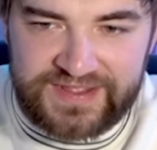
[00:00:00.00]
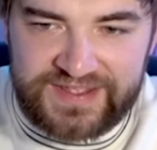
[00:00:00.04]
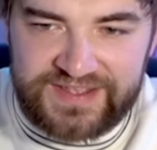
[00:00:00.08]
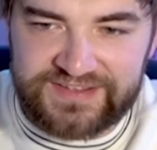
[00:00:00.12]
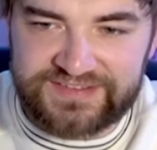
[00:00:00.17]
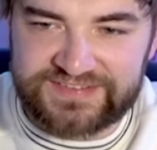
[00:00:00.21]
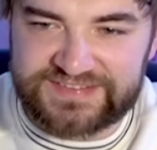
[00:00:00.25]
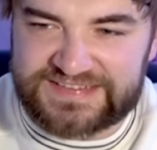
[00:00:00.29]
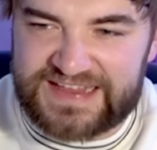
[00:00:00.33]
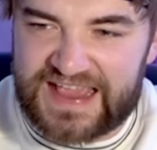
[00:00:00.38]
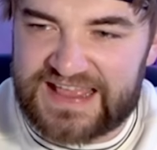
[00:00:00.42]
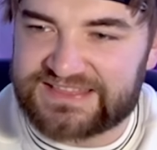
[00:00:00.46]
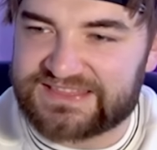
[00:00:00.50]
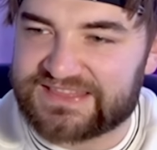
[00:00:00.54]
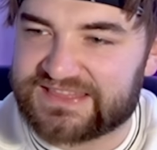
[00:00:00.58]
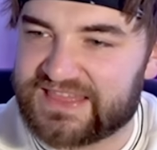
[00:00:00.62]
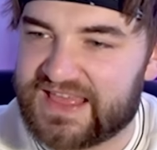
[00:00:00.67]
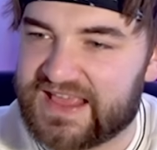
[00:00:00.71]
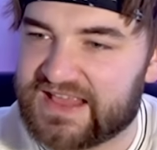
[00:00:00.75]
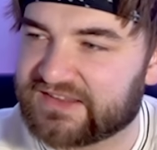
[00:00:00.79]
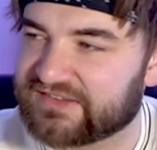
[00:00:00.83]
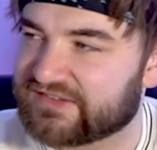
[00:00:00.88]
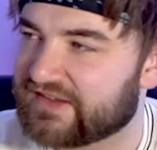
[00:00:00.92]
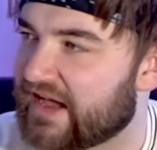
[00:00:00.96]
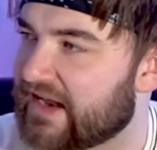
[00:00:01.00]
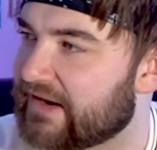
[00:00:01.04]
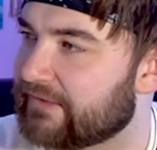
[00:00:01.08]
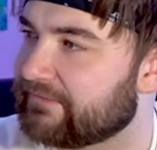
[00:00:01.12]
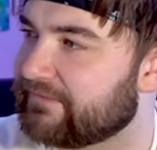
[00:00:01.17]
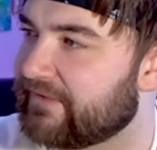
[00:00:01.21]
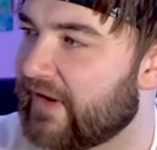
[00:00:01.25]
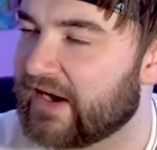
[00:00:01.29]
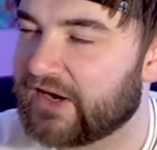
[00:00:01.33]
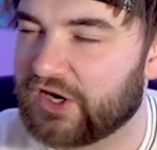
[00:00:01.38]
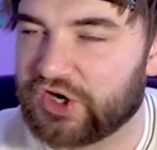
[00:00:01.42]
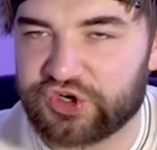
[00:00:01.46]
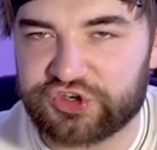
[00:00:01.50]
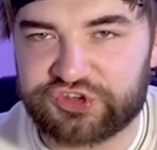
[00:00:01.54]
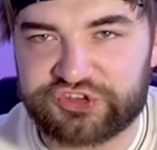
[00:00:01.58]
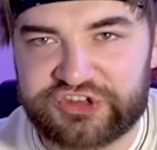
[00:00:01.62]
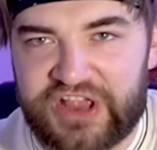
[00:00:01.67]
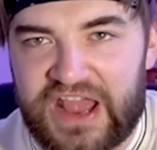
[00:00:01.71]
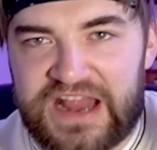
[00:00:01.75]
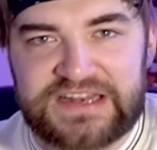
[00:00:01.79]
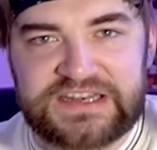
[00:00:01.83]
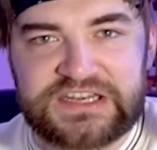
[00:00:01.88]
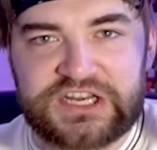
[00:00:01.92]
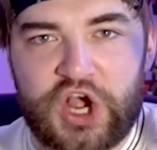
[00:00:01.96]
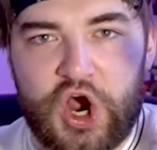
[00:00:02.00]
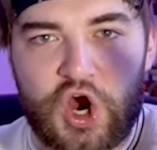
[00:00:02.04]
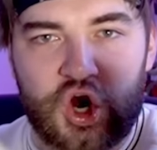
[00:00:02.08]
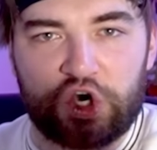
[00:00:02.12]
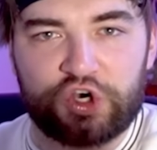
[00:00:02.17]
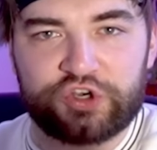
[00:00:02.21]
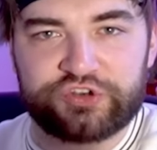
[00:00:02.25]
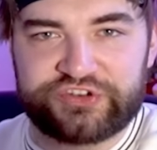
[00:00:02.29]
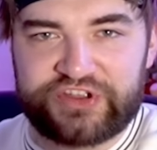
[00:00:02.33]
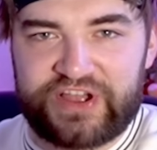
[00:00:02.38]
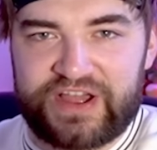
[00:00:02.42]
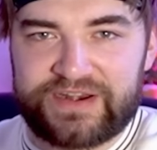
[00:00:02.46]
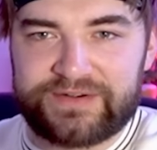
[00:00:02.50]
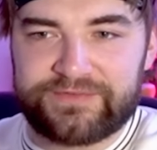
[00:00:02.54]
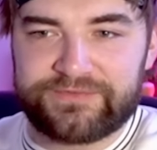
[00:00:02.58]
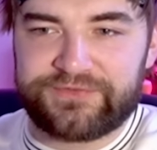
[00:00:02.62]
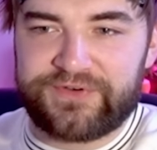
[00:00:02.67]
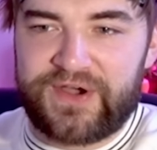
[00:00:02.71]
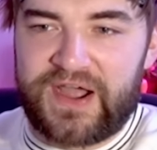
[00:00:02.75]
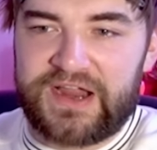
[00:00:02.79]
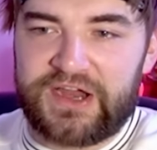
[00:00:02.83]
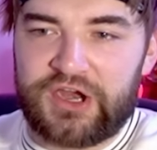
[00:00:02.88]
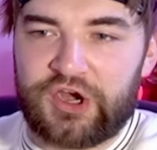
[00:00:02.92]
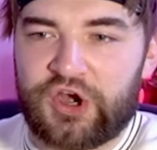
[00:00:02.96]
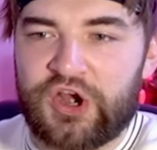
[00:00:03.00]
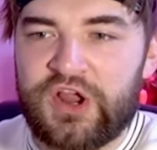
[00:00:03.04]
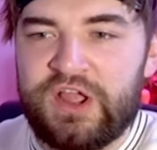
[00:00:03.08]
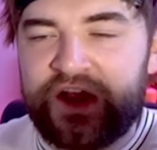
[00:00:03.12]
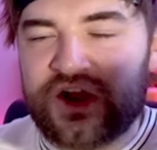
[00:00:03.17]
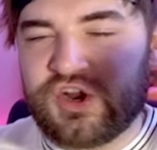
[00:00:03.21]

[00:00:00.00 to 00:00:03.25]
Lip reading: setting things on fire, setting cars on fire,